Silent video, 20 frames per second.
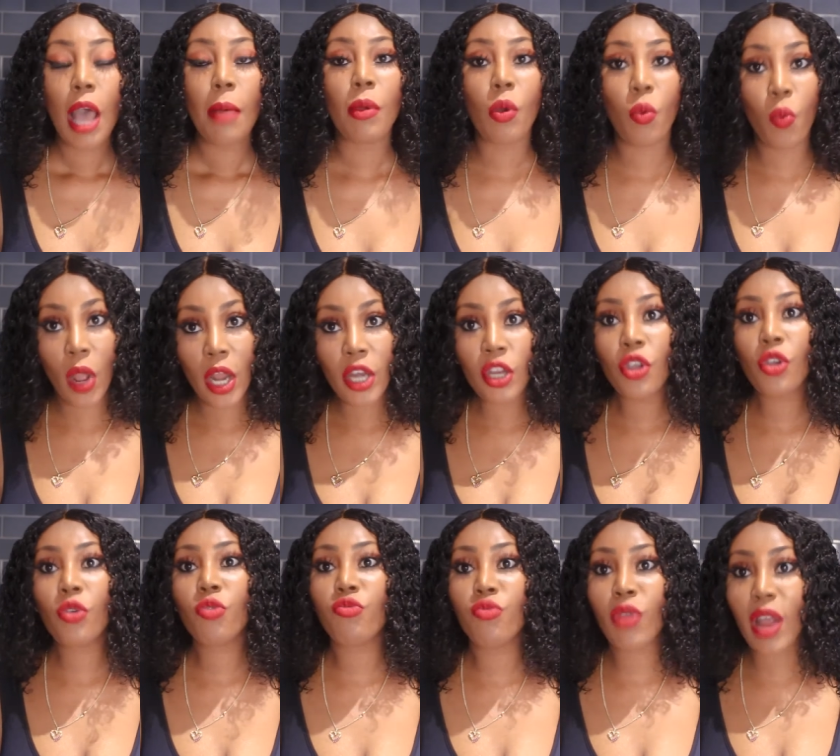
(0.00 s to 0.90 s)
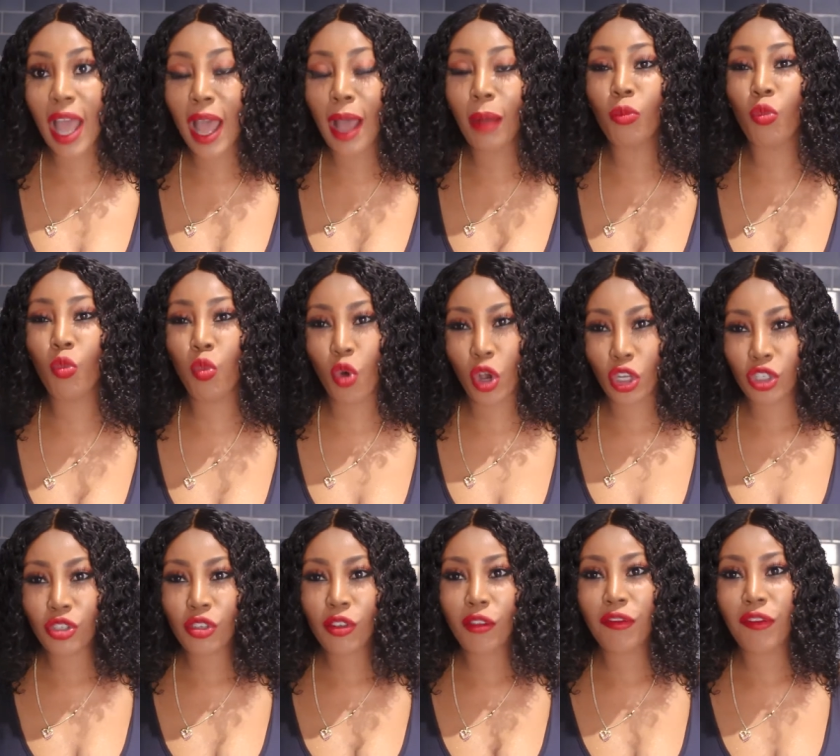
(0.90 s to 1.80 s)
But when you um,
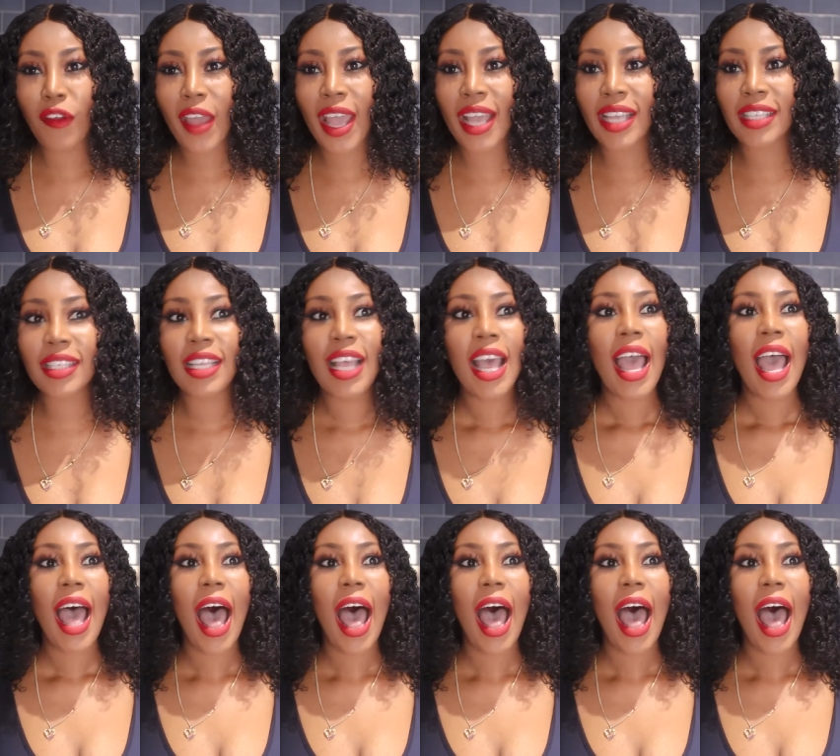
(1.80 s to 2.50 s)
wash your face